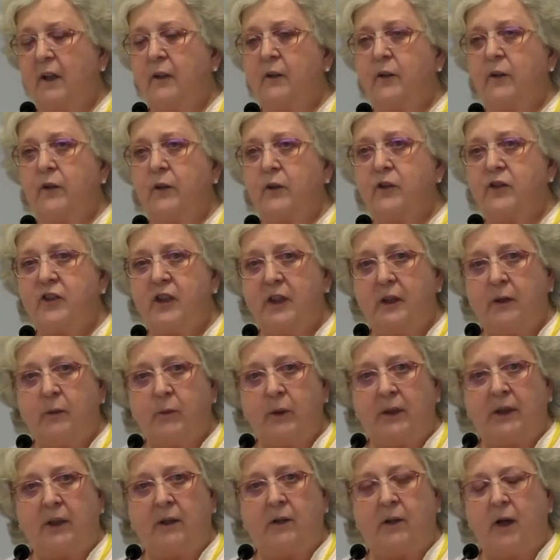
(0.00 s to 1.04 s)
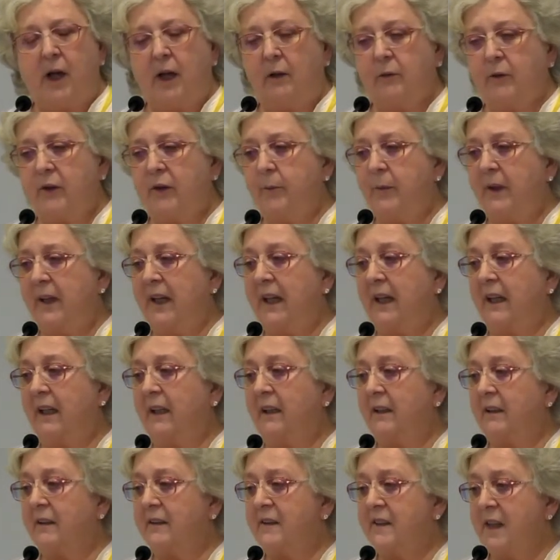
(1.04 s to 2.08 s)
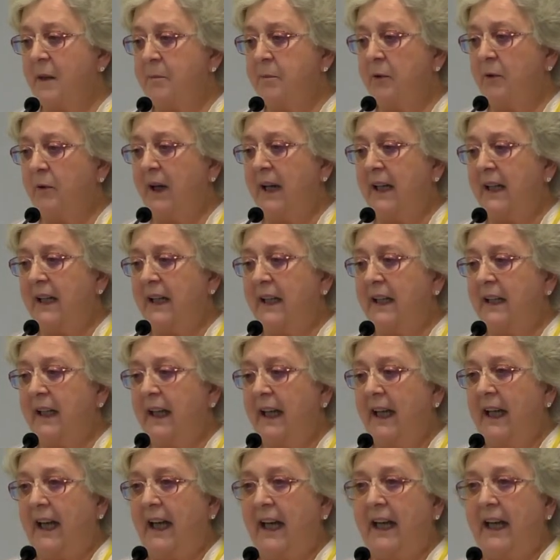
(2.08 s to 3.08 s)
So she went along with being separated